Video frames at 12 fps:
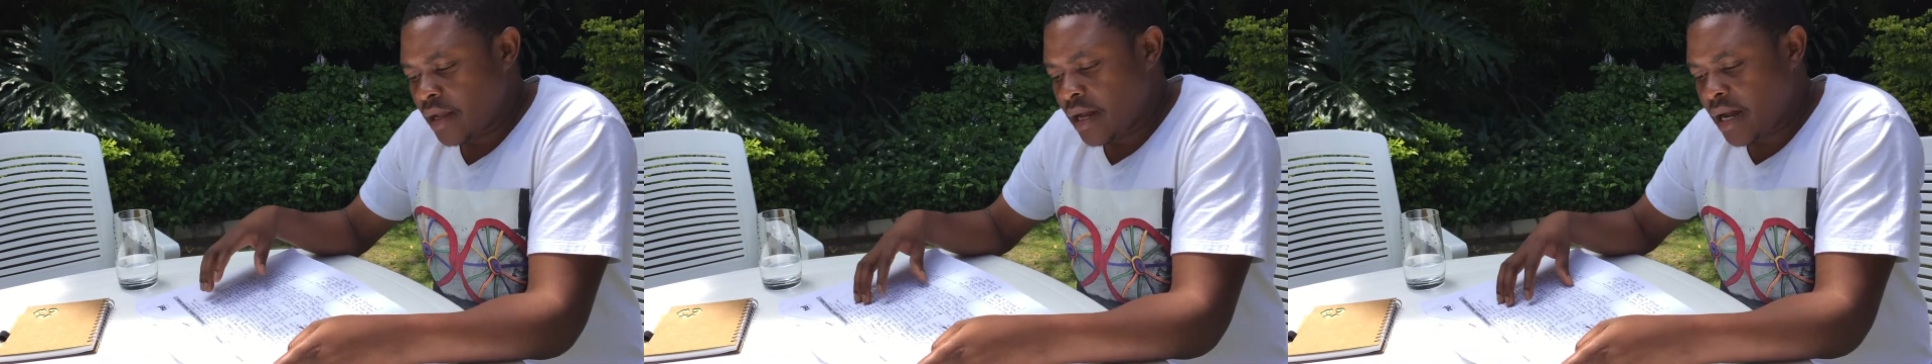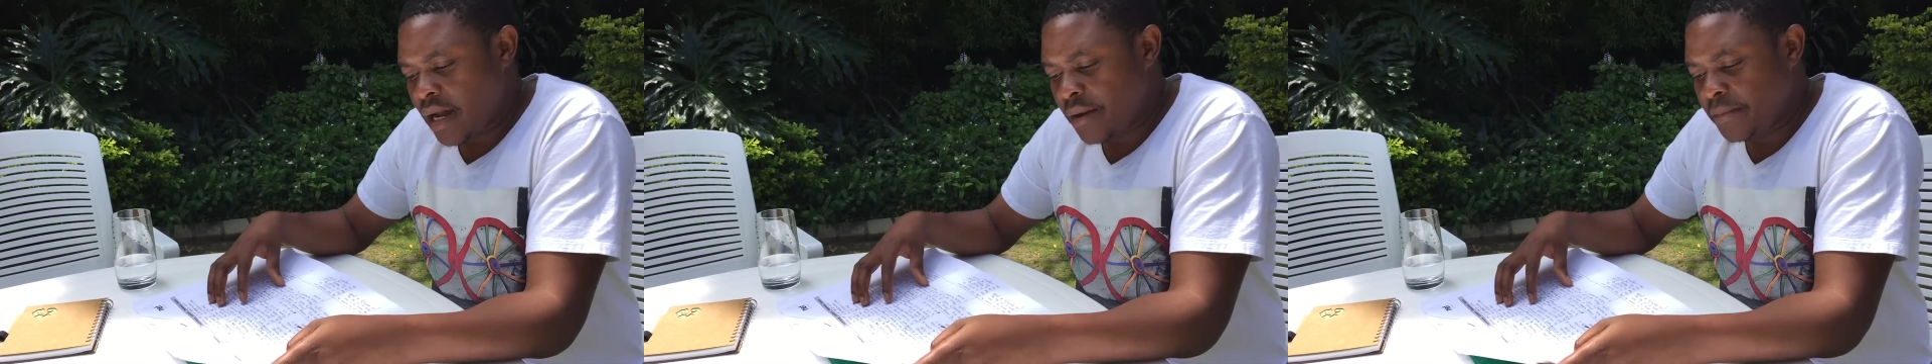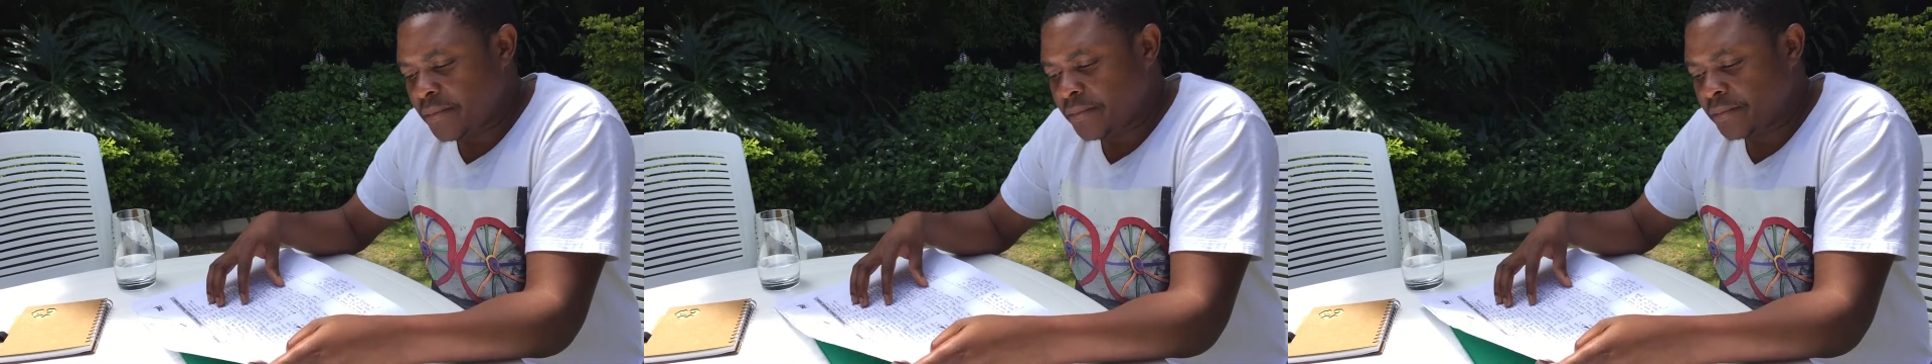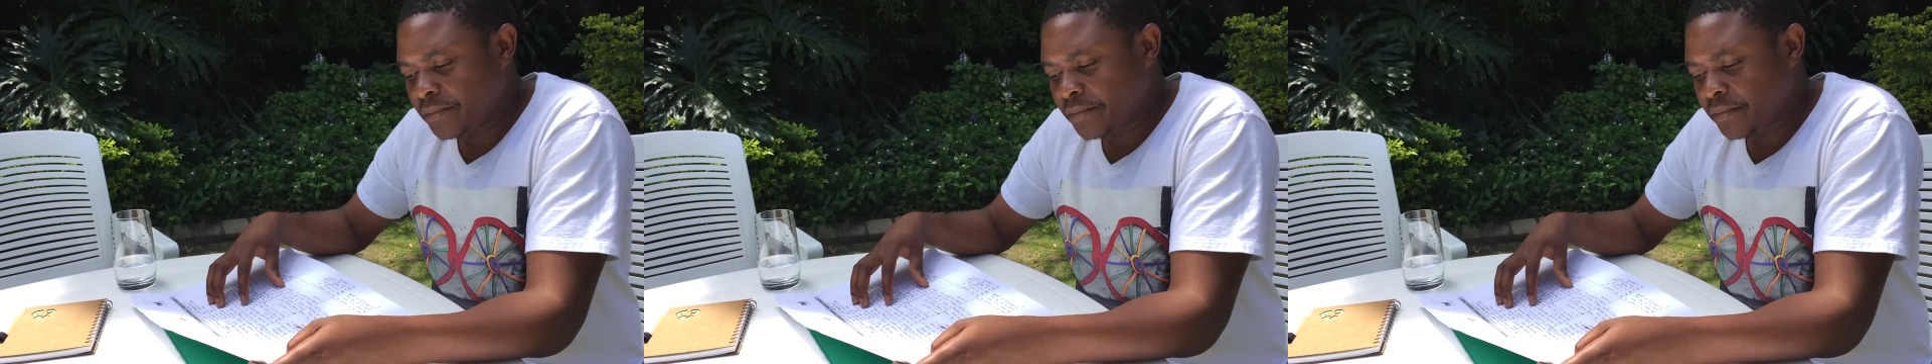
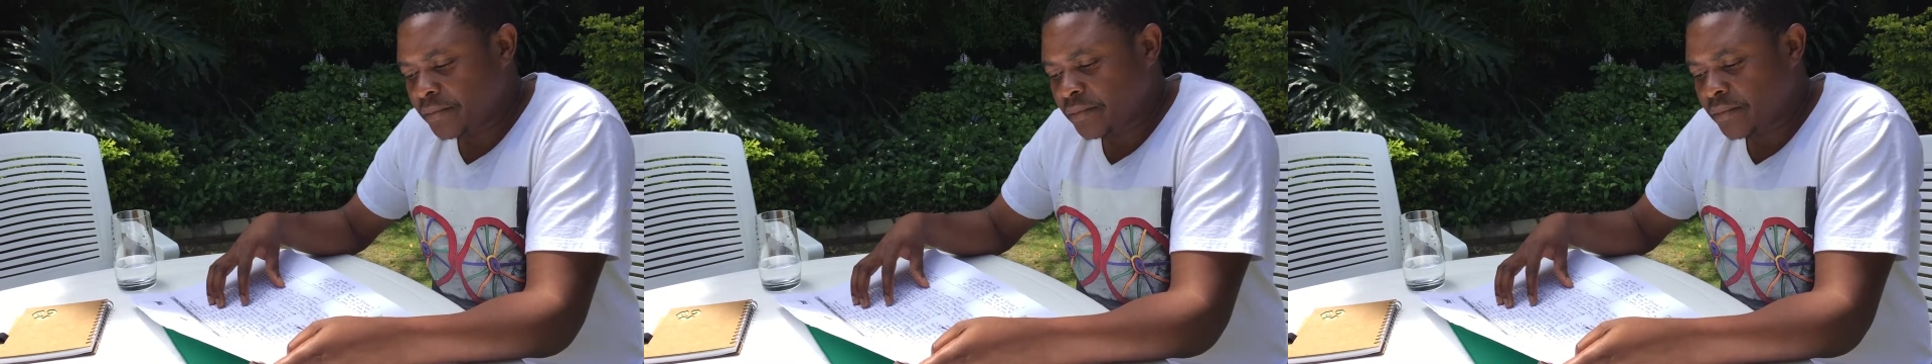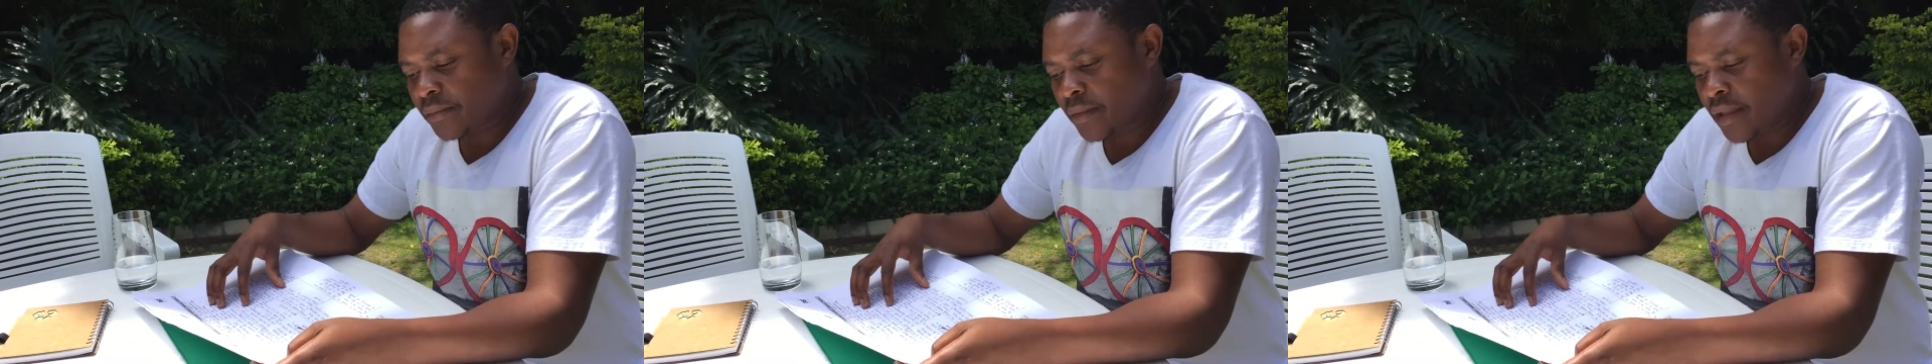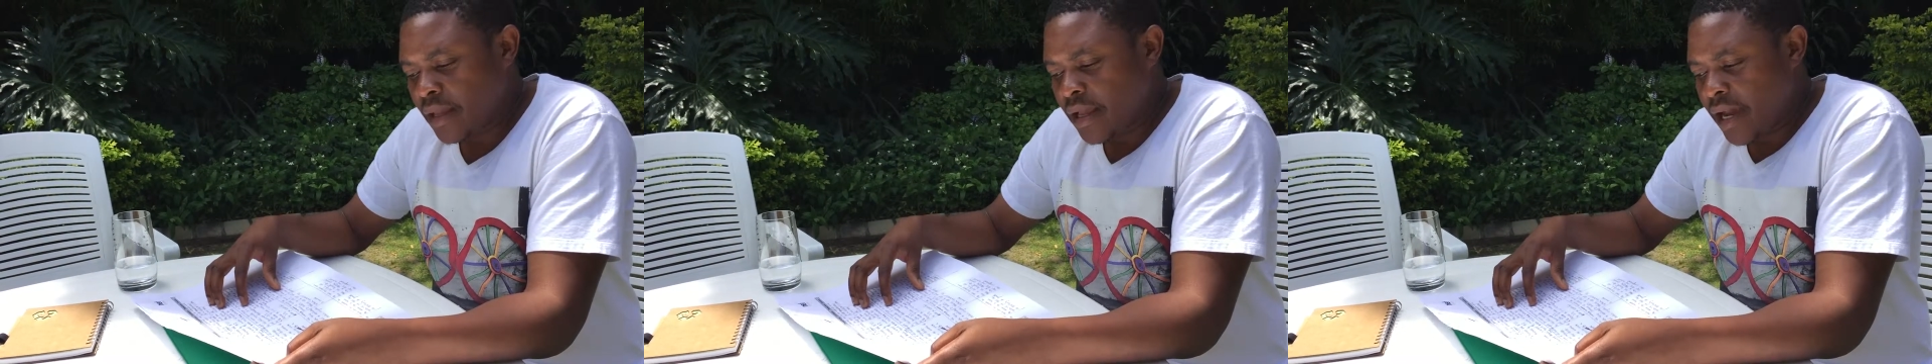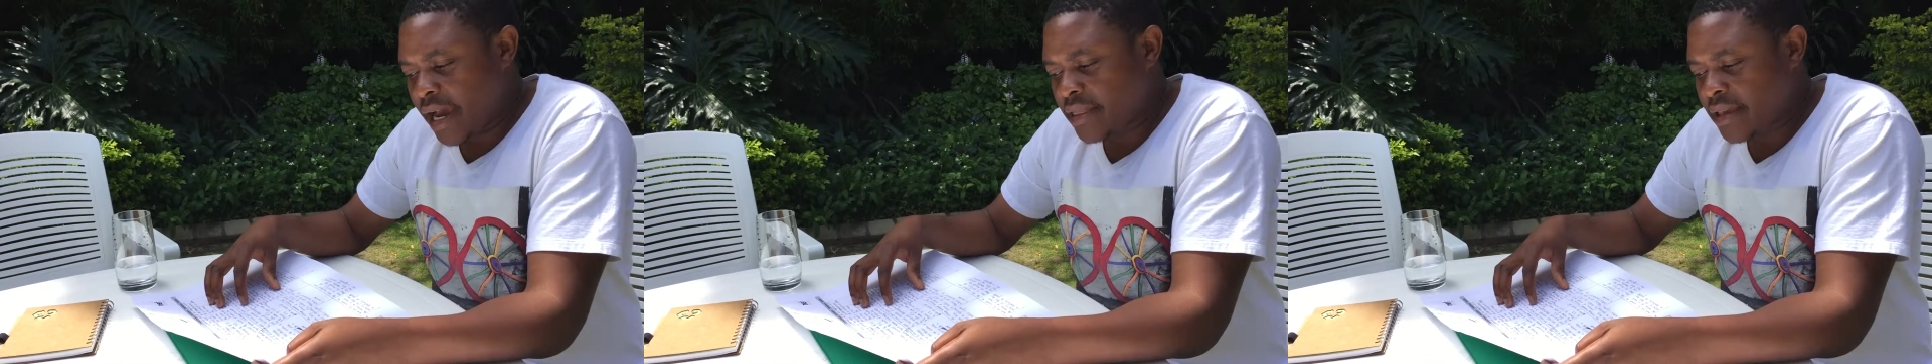Um,
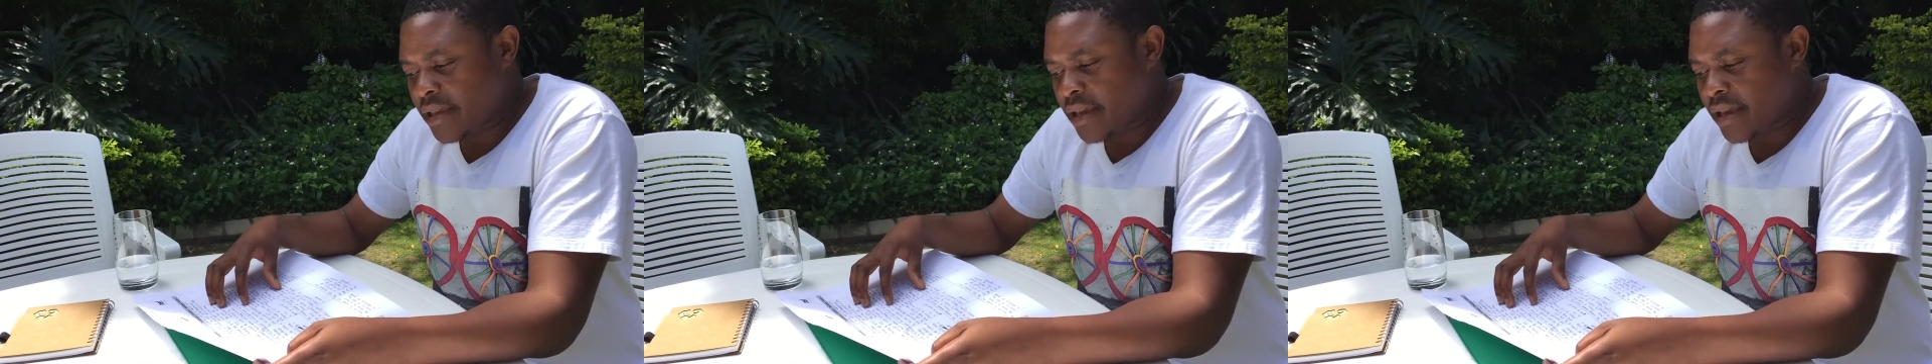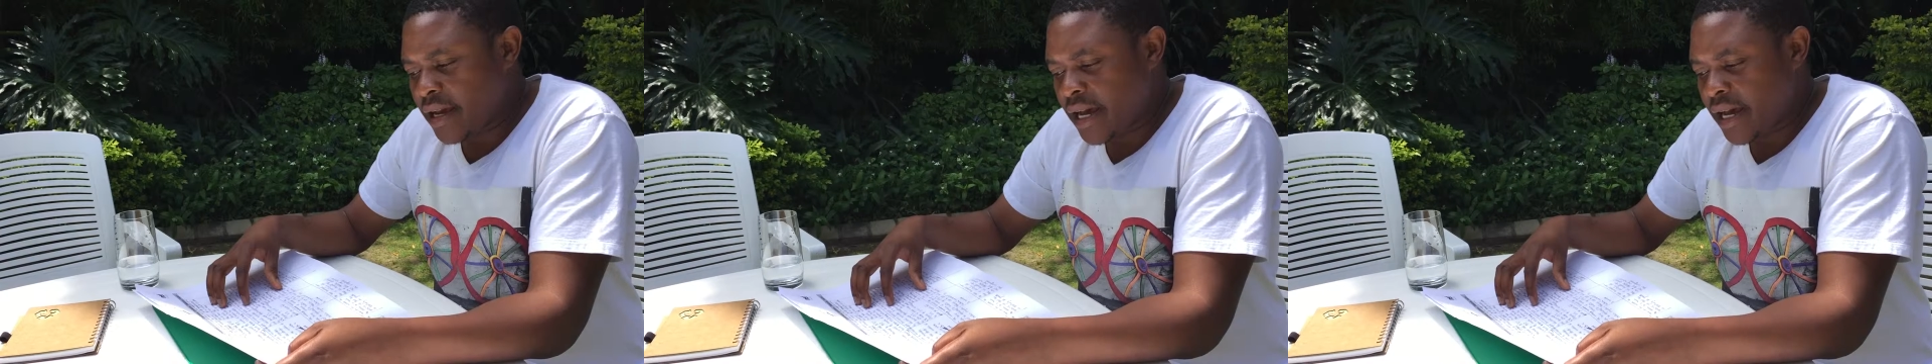I think